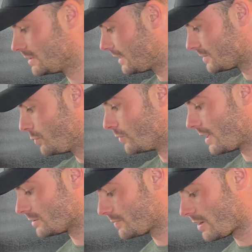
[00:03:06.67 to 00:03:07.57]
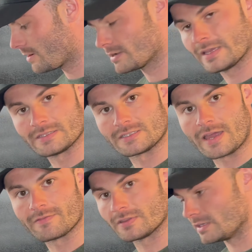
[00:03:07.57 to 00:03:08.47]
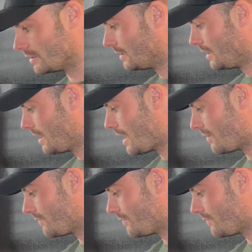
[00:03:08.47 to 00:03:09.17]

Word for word: It has a pull-down sprayer inside of the uh,